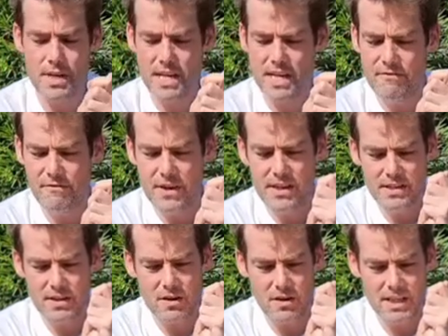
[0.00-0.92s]
The
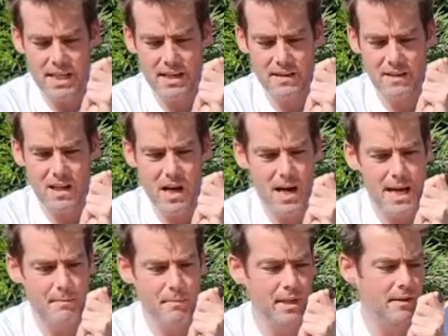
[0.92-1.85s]
first cocktail
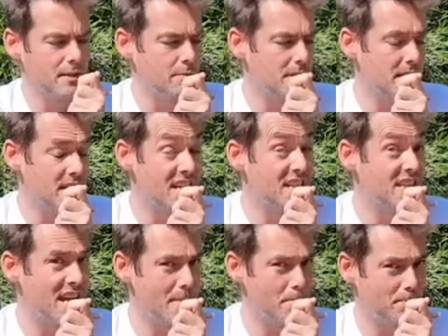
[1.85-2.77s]
I am going to be
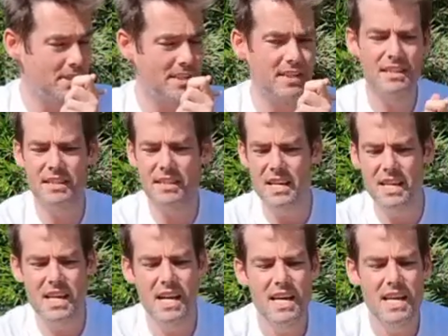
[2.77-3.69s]
attempting today